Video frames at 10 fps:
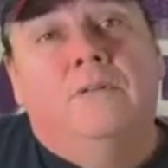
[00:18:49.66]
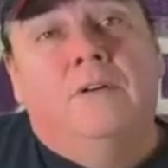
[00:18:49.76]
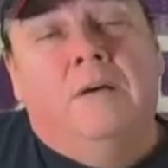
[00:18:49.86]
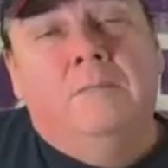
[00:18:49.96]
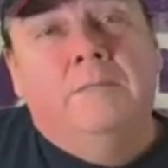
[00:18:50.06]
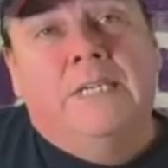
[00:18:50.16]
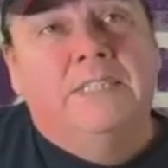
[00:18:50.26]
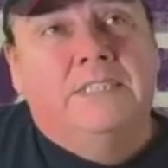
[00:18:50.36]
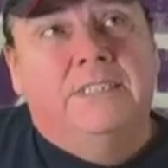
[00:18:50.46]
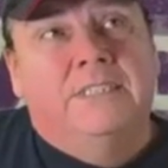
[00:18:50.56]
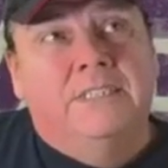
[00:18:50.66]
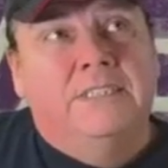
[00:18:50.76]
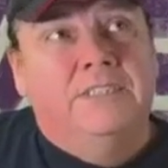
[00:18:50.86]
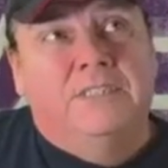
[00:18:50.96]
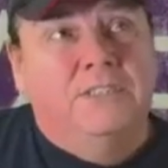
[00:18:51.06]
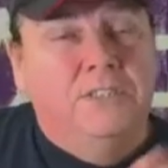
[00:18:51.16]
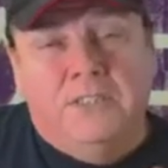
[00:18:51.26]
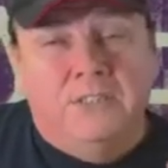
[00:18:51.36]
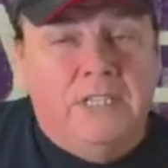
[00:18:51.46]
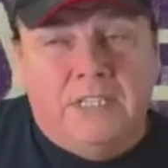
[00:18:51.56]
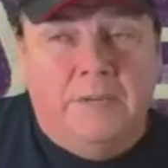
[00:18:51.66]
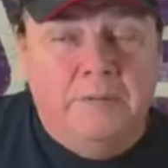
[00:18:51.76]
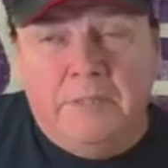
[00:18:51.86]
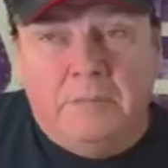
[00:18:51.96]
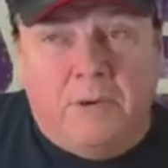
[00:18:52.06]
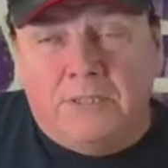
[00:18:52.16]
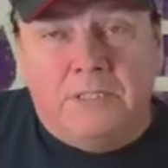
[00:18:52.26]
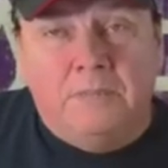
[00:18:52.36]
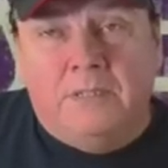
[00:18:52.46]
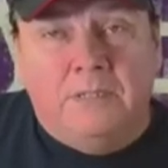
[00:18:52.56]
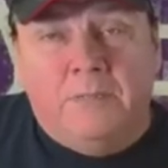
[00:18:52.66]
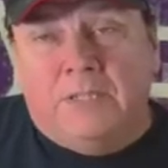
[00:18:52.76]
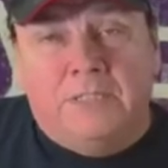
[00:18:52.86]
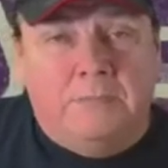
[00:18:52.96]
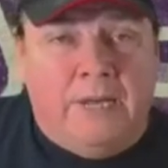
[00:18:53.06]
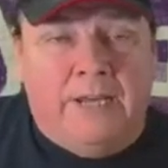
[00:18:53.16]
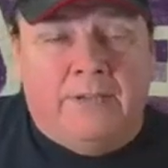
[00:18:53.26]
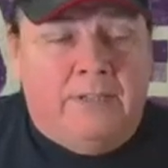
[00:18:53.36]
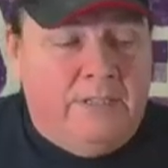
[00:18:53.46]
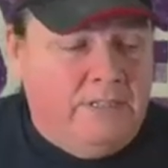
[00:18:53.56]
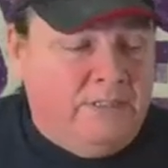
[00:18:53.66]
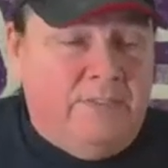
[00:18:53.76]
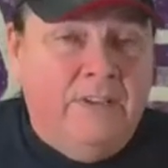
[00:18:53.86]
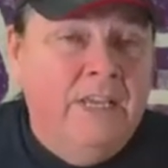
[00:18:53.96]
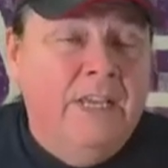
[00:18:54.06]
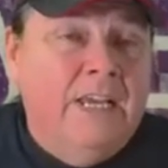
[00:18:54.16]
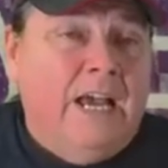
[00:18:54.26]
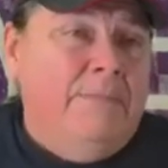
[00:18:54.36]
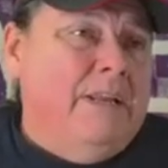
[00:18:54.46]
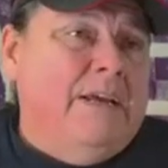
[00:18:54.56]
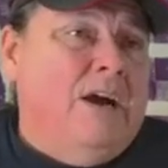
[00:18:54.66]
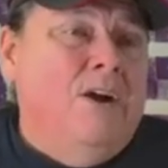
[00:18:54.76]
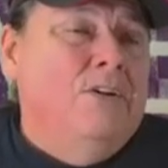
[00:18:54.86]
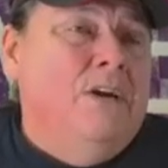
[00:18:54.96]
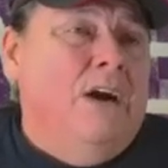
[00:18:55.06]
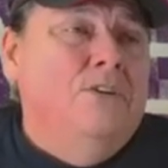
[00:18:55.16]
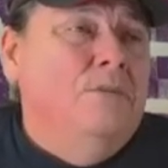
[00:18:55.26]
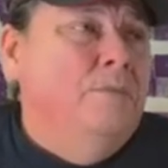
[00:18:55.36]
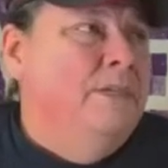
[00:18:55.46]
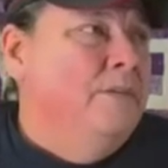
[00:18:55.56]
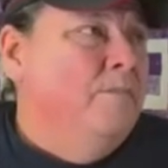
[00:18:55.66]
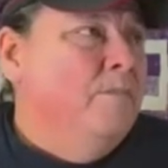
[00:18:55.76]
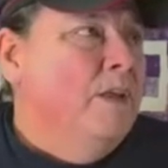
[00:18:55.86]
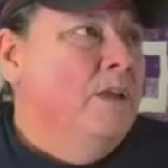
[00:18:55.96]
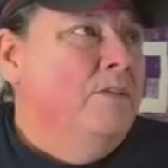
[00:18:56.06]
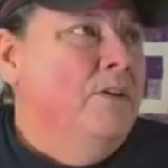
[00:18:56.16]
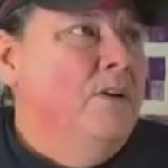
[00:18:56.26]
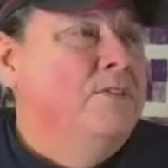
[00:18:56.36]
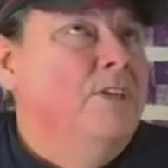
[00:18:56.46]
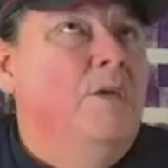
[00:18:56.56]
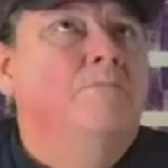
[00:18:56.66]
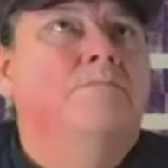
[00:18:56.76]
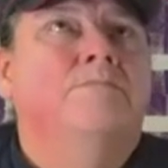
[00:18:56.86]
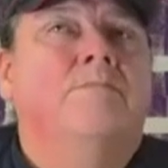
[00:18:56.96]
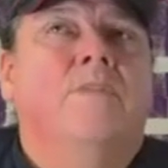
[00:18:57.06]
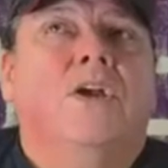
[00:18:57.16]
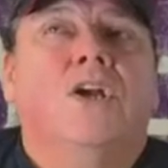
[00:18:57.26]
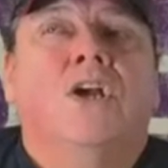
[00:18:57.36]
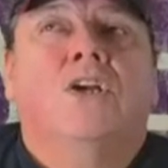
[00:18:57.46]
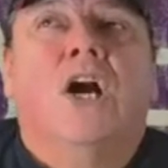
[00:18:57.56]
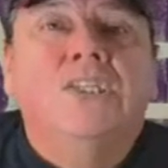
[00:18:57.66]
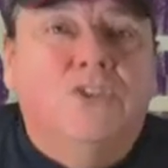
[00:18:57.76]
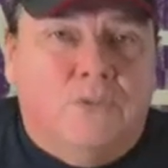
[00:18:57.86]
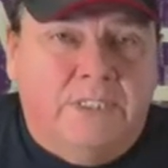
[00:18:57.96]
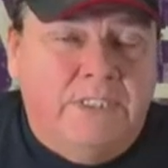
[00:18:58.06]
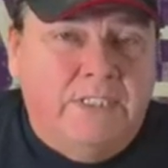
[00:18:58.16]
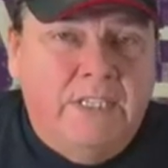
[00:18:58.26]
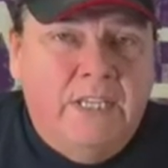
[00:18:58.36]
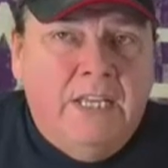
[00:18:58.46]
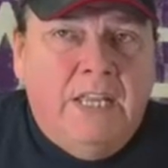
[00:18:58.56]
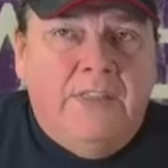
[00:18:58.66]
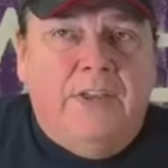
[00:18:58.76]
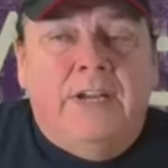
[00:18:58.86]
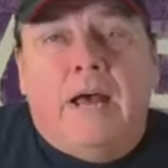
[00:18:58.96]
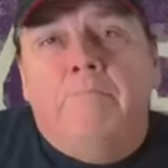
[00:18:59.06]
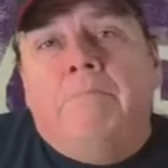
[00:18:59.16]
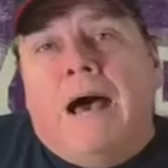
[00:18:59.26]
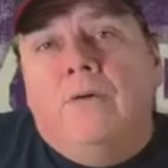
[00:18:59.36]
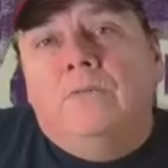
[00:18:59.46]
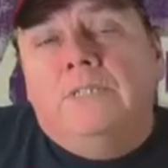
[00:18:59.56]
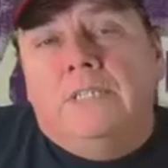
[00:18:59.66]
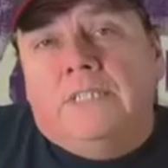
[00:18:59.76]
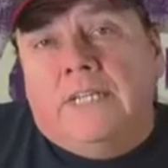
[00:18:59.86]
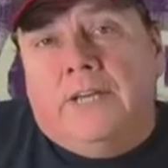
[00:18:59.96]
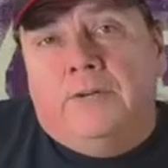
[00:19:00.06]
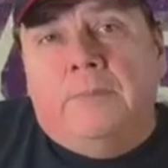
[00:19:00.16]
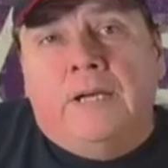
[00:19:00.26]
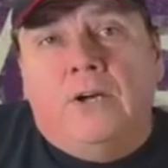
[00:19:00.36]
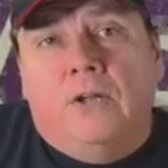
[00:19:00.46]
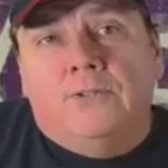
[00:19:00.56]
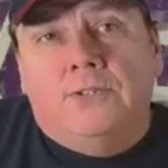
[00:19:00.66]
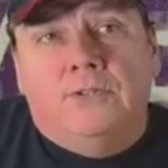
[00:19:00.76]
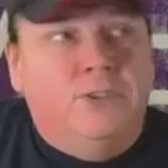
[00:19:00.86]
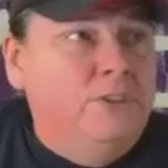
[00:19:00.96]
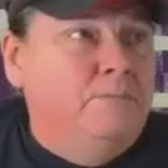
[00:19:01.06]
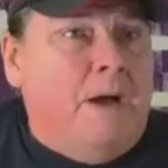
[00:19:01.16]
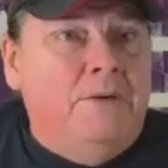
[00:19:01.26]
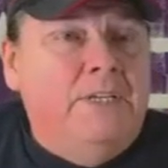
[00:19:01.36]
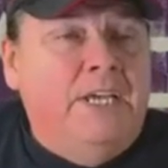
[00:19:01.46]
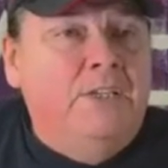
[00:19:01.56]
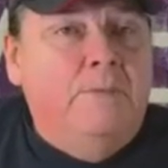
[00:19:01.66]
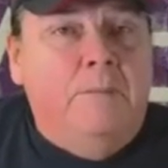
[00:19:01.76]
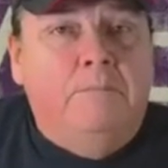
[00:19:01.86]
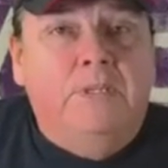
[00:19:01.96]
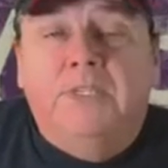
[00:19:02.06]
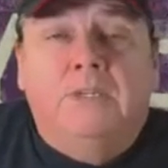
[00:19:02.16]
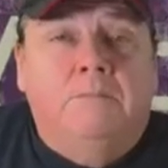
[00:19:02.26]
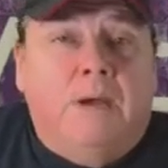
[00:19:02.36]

I mean, because it, it is you know they claim to be the melting the melting pot and all of that stuff. I mean, ar- arguably there are some countries that are not bound together by culture; they're just bound together by politi-